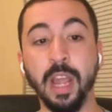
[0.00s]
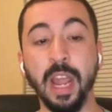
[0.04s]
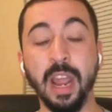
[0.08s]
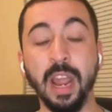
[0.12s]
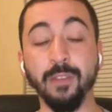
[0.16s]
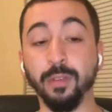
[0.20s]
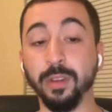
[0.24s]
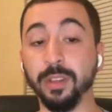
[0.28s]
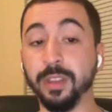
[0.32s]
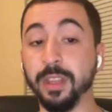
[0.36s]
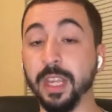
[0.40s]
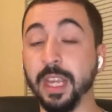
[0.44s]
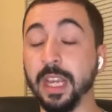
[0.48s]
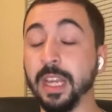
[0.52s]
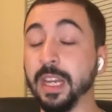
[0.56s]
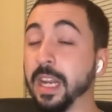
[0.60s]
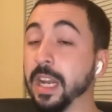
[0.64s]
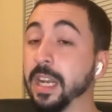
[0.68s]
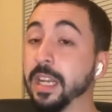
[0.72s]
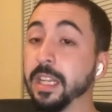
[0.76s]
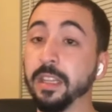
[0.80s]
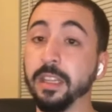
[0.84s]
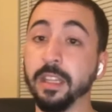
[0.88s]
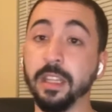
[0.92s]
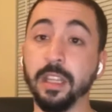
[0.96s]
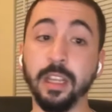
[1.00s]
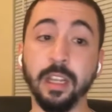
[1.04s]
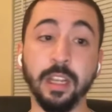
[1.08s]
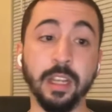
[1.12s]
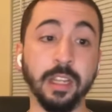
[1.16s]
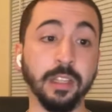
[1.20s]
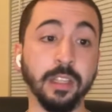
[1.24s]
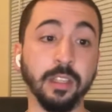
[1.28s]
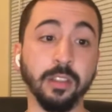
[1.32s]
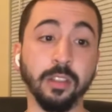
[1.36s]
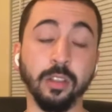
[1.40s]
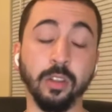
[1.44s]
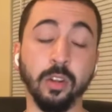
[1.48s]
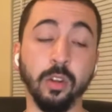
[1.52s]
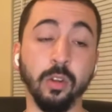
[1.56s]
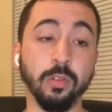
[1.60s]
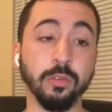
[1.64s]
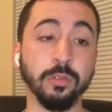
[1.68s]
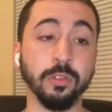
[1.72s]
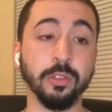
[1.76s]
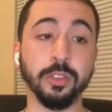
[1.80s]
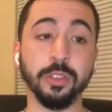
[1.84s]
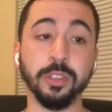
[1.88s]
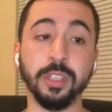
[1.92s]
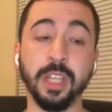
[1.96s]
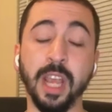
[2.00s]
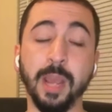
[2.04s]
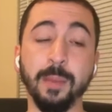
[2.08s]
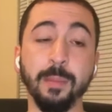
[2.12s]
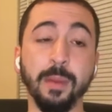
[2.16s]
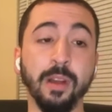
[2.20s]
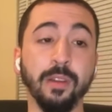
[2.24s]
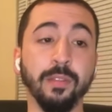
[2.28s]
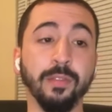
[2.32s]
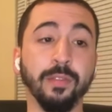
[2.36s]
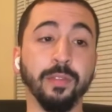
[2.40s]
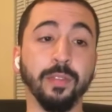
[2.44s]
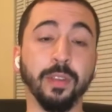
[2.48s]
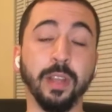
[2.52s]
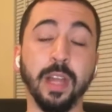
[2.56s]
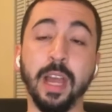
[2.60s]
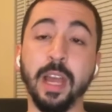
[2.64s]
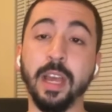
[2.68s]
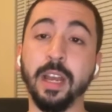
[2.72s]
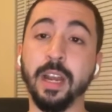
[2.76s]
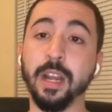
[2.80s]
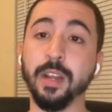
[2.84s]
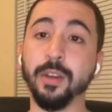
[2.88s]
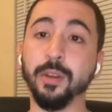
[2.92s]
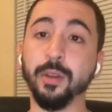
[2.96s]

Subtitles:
everything and anything, and that the Colts just came out flat.